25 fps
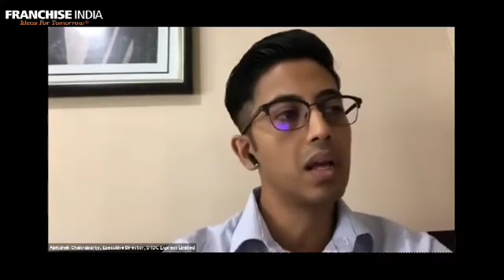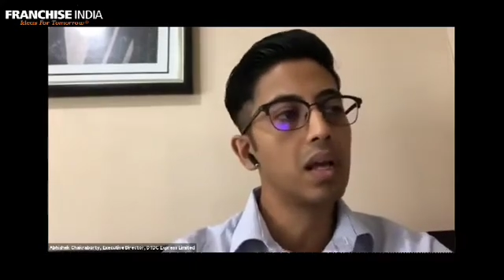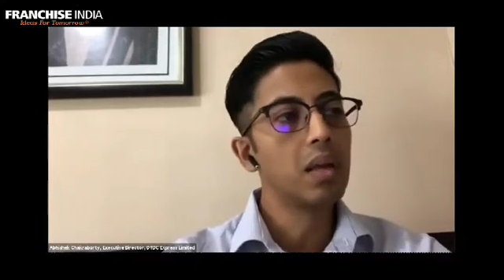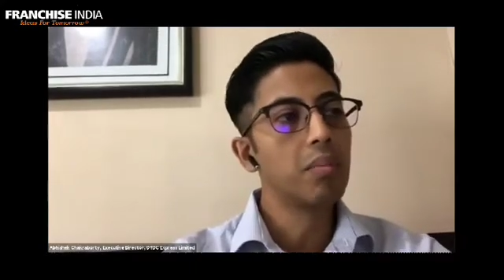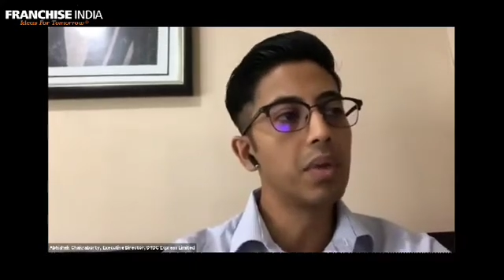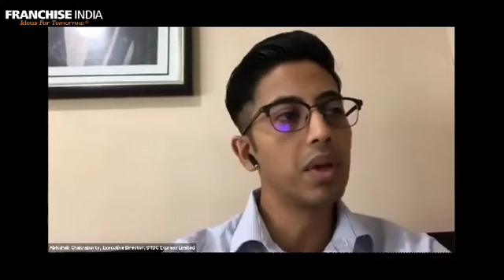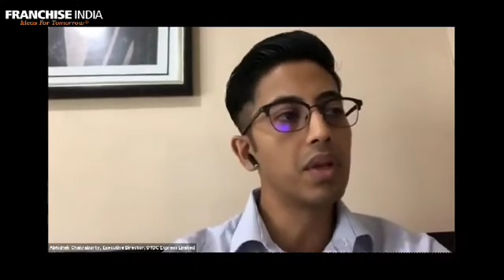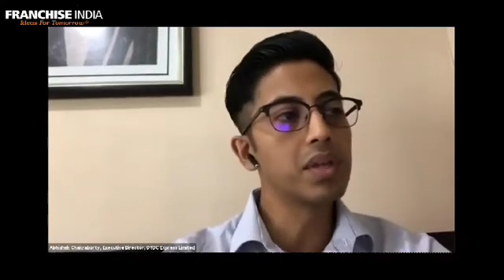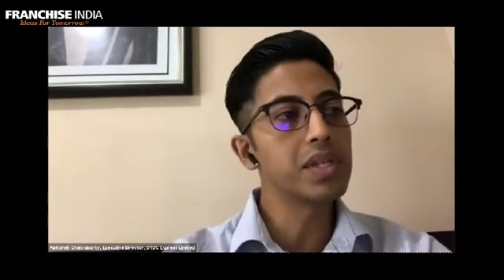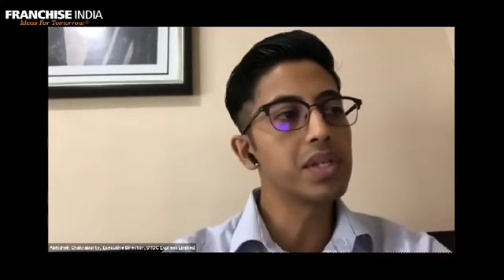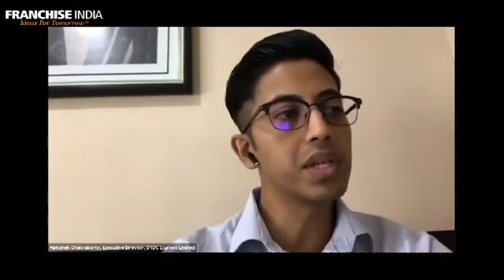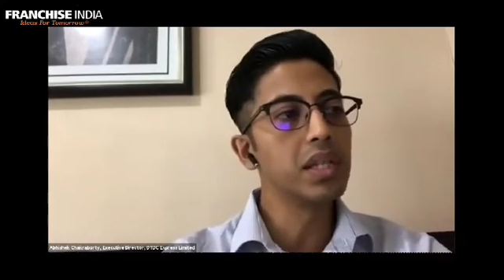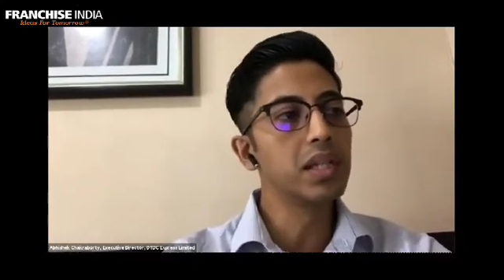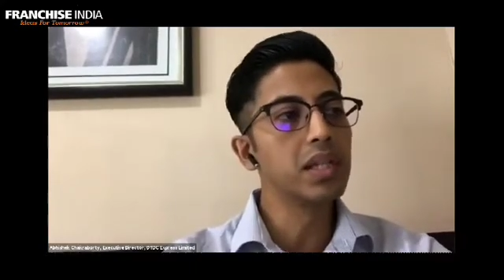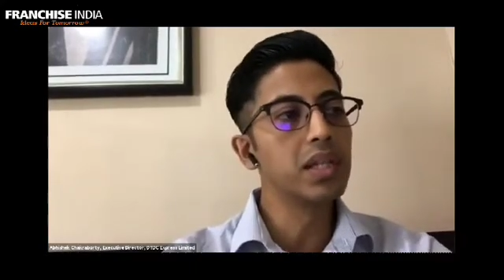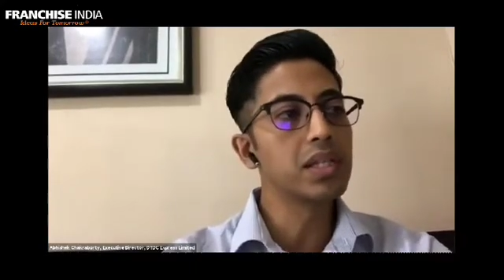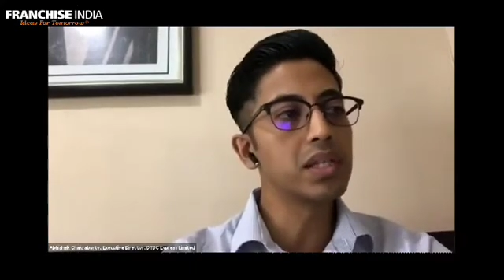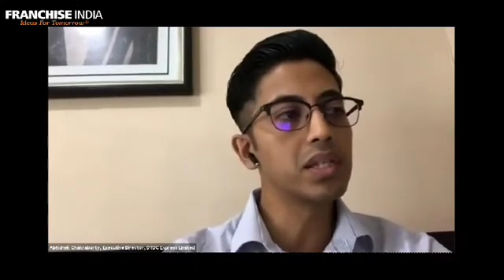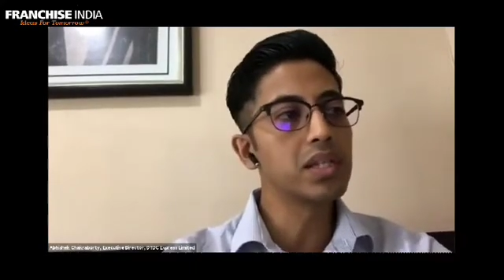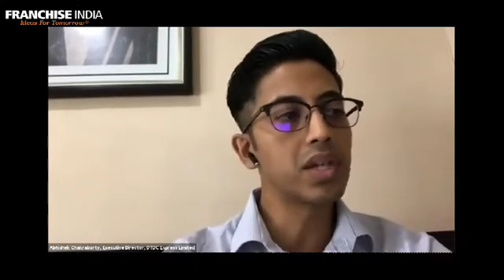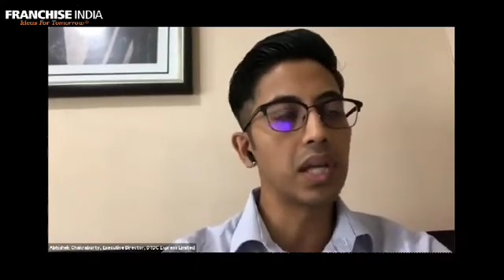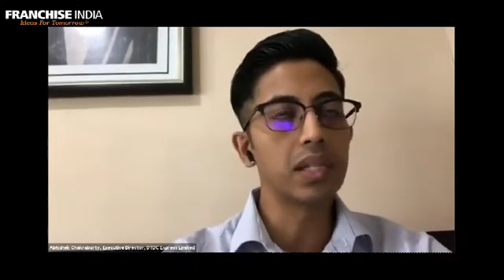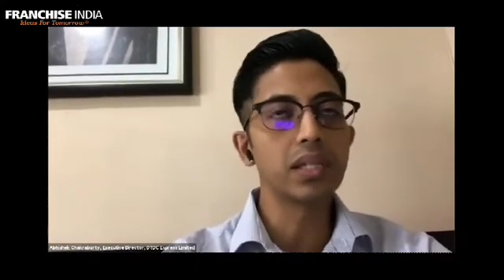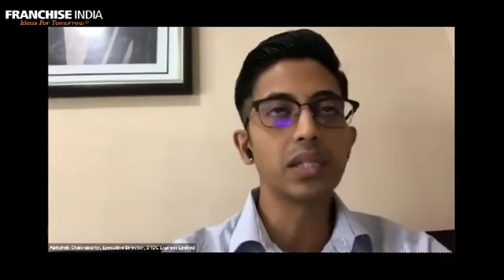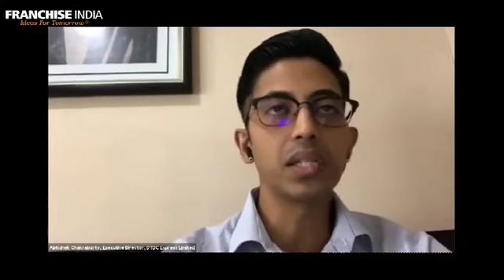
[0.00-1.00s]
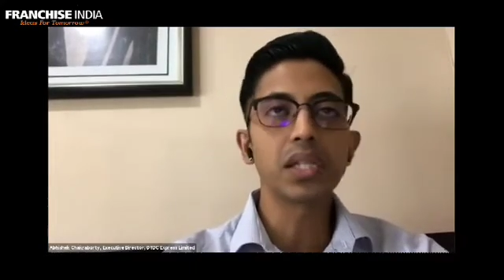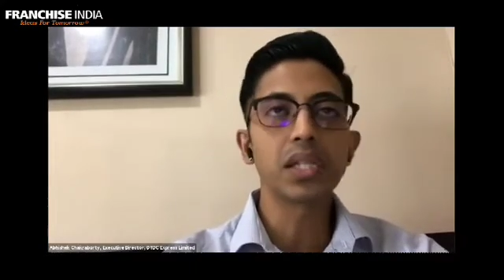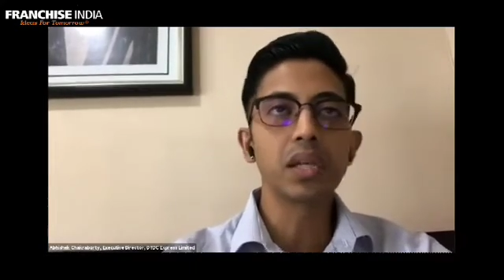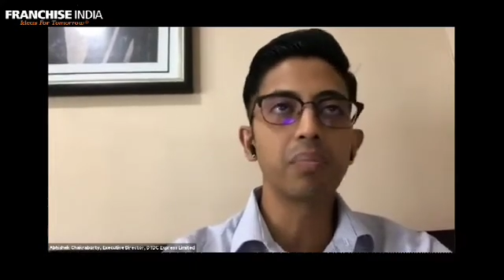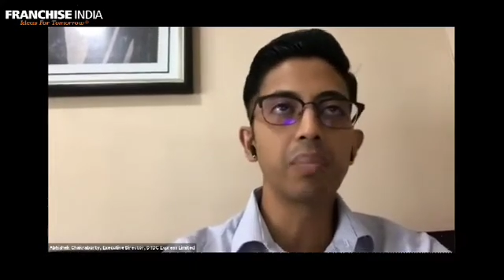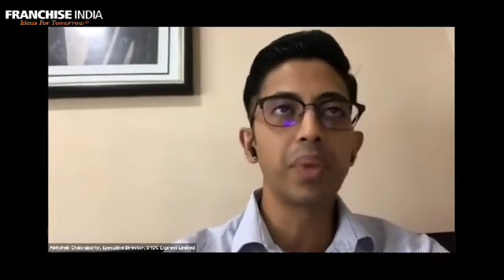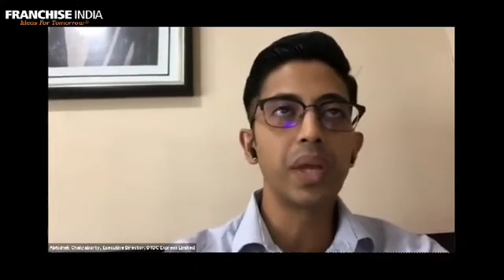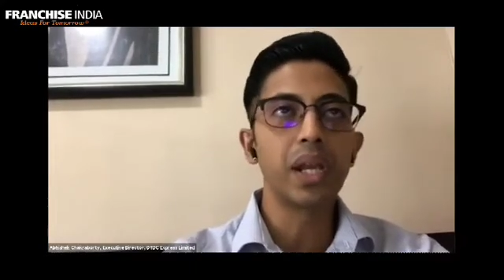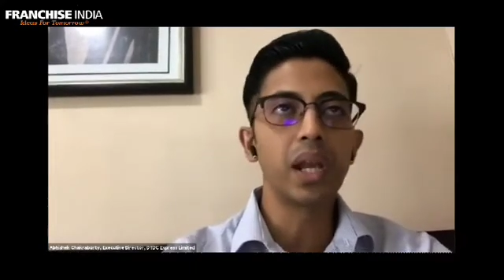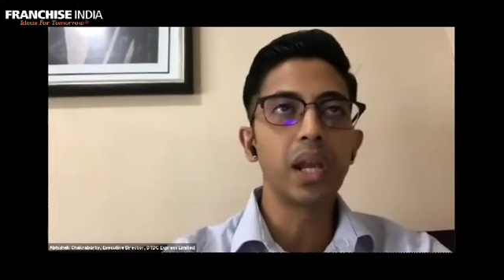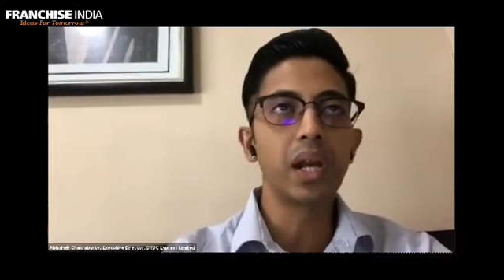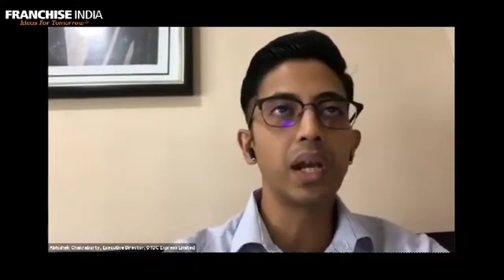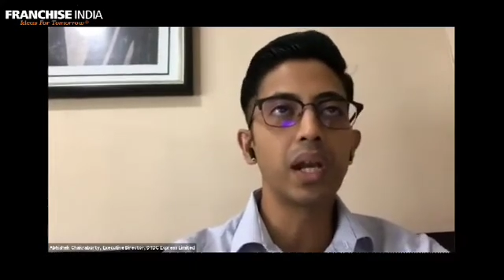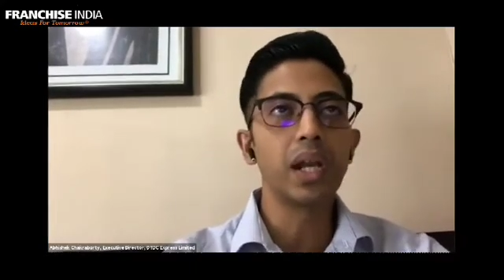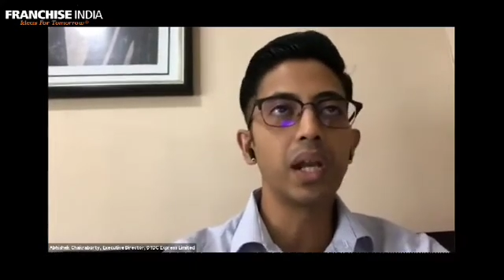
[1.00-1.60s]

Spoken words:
because in this transition period,